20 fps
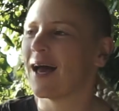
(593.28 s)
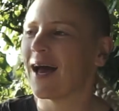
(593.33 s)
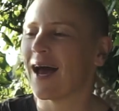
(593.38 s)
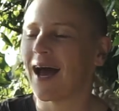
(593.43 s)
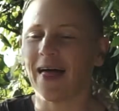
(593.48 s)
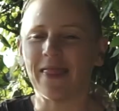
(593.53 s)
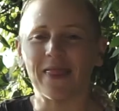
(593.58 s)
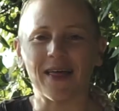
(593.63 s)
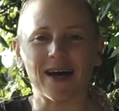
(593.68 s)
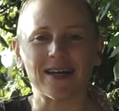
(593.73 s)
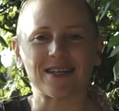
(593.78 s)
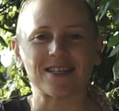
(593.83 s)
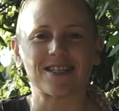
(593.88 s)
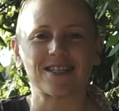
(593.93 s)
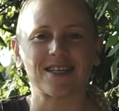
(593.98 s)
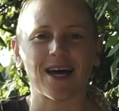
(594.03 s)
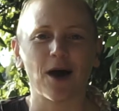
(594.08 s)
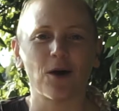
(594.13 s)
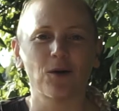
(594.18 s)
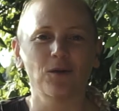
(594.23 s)
and that
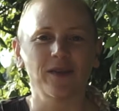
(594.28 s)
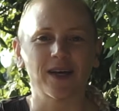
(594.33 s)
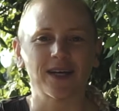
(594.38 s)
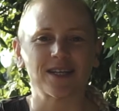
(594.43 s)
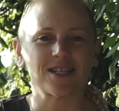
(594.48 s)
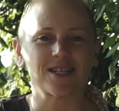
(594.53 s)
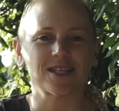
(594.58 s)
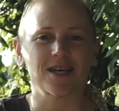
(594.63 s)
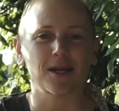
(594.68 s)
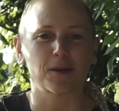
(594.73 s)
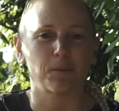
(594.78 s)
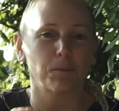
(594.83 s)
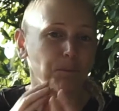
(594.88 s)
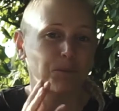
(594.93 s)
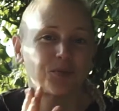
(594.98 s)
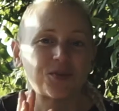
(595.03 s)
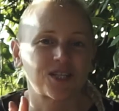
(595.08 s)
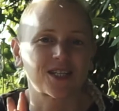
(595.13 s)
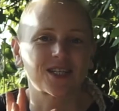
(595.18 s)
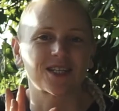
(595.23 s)
sound, that sudden
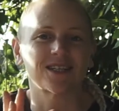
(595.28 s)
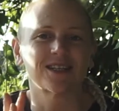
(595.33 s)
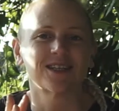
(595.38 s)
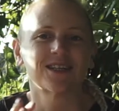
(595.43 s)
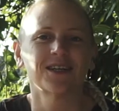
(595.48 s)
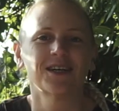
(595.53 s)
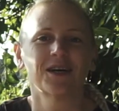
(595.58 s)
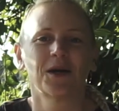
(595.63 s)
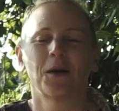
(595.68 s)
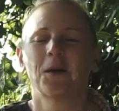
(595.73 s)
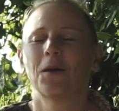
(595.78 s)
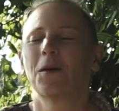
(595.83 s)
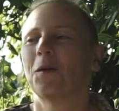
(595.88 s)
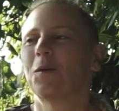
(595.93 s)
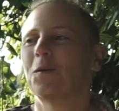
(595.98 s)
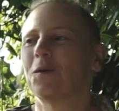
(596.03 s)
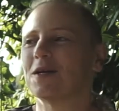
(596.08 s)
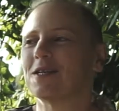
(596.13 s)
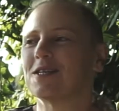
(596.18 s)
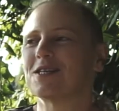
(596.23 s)
psst,
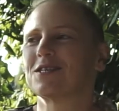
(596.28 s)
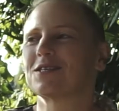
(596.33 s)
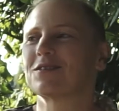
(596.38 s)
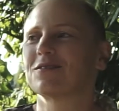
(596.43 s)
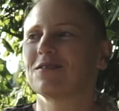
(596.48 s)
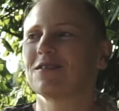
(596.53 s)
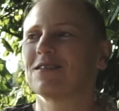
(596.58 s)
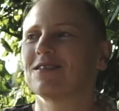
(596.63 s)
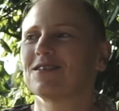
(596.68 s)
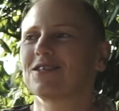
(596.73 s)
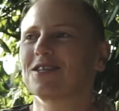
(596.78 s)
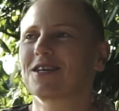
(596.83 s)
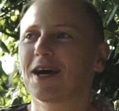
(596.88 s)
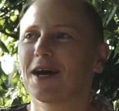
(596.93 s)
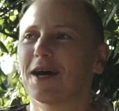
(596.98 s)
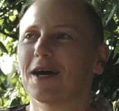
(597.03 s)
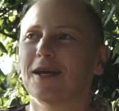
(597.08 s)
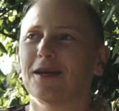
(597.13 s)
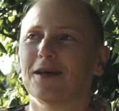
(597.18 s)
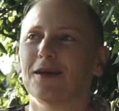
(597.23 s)
would
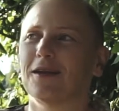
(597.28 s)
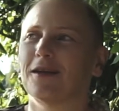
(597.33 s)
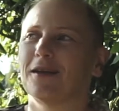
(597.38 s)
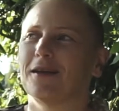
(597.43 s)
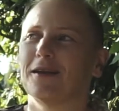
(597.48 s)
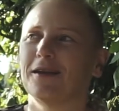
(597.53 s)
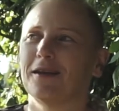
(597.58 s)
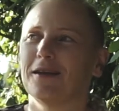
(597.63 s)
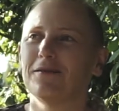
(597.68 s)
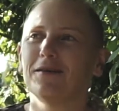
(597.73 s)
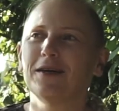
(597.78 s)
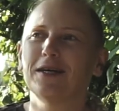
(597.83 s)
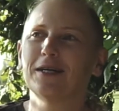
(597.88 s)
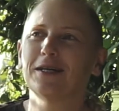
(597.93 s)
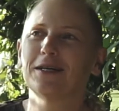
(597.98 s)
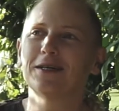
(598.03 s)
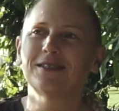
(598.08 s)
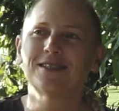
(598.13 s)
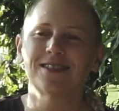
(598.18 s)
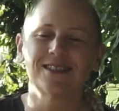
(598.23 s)
scare the
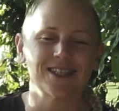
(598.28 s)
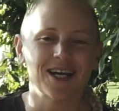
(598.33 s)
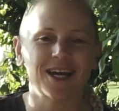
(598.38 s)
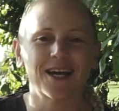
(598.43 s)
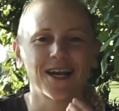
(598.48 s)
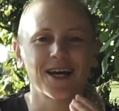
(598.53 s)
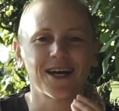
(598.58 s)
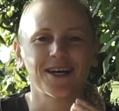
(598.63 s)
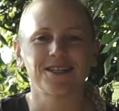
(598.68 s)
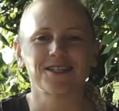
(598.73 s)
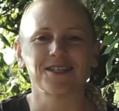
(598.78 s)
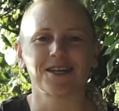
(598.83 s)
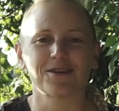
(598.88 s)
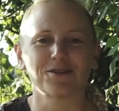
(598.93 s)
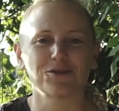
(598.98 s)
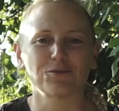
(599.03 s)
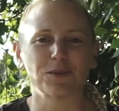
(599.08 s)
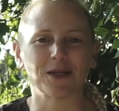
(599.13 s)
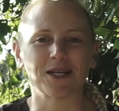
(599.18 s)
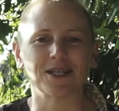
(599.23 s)
living daylights
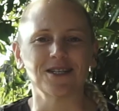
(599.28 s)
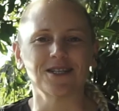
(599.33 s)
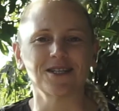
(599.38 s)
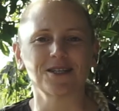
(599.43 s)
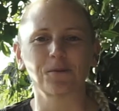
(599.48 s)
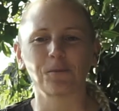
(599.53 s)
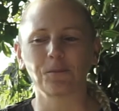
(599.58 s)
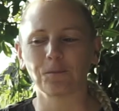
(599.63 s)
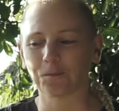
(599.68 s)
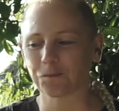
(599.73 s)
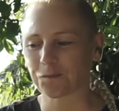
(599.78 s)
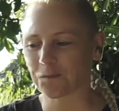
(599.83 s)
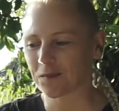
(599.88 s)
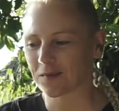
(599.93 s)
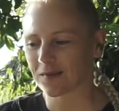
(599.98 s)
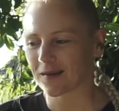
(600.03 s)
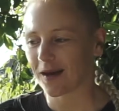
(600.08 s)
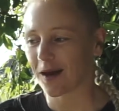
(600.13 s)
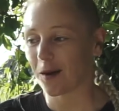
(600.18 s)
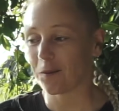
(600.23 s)
out of BLIZZ,
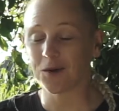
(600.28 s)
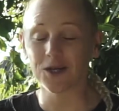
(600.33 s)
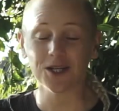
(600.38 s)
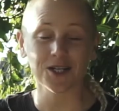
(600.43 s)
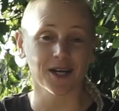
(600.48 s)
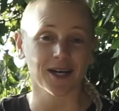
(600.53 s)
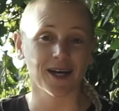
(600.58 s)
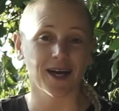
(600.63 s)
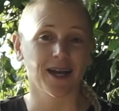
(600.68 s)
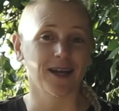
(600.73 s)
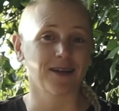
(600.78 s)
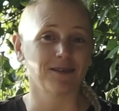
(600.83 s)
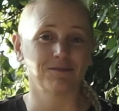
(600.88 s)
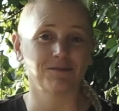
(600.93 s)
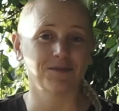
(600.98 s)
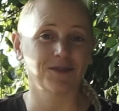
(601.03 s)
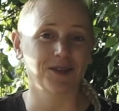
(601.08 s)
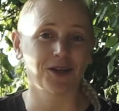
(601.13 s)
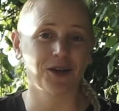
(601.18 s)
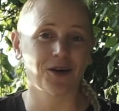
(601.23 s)
which I can,
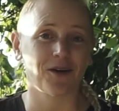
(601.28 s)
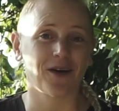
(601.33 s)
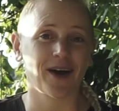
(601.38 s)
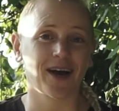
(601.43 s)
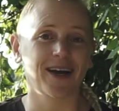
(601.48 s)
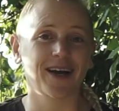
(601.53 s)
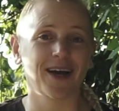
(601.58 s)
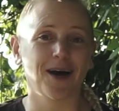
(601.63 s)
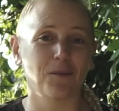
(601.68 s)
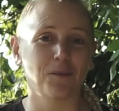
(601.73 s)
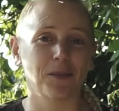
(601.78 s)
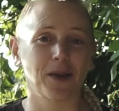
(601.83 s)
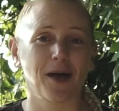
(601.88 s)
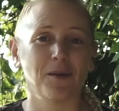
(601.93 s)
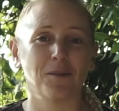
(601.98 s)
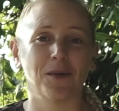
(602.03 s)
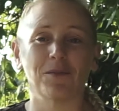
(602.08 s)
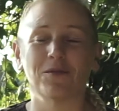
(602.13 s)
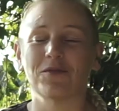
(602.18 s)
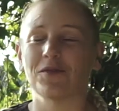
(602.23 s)
you know, I can't
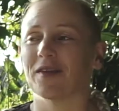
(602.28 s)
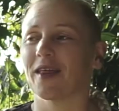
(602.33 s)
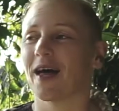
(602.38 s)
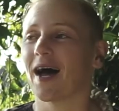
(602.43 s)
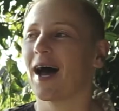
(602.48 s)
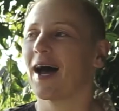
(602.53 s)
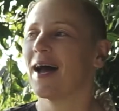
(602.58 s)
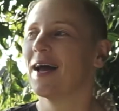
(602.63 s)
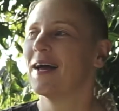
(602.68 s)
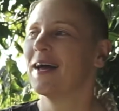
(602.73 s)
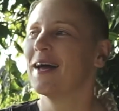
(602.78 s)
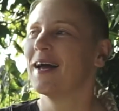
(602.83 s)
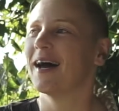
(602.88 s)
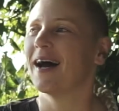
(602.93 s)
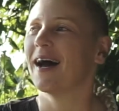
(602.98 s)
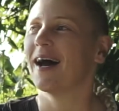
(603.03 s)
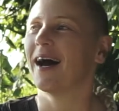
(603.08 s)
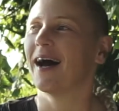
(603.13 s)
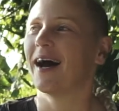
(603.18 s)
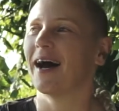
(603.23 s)
blame him for that.
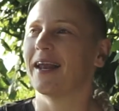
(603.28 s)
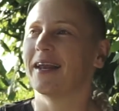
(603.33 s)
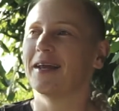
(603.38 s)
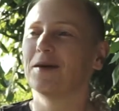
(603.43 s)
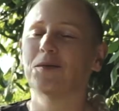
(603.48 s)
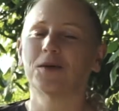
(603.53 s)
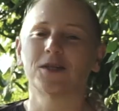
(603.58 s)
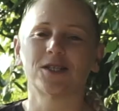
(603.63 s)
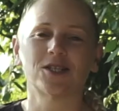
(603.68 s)
And he would